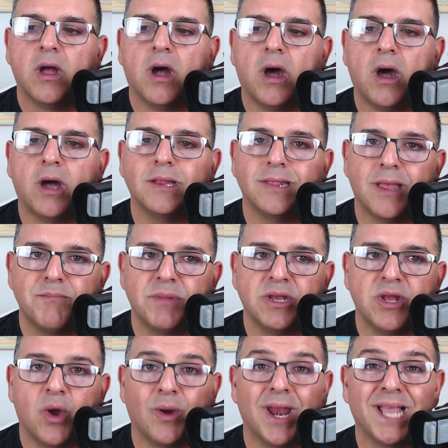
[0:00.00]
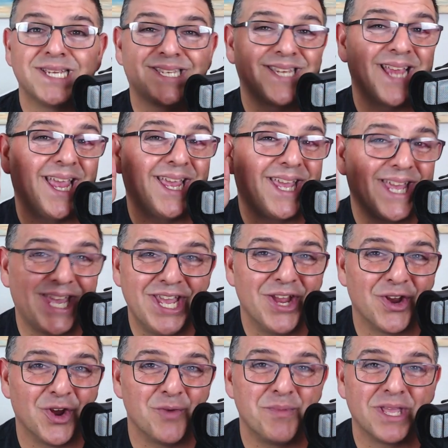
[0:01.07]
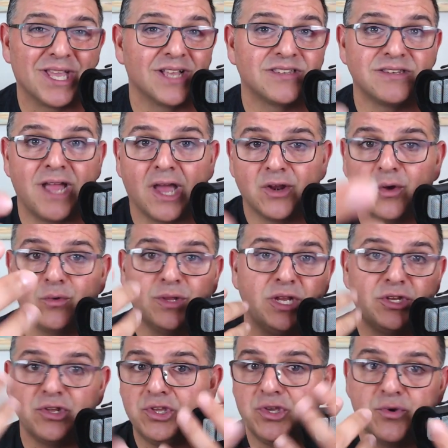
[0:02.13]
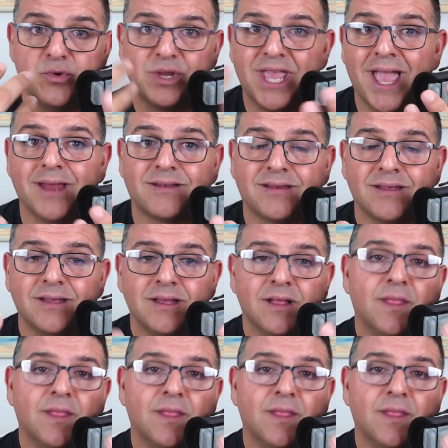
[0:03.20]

uh, let me know. And I say here because not only do you get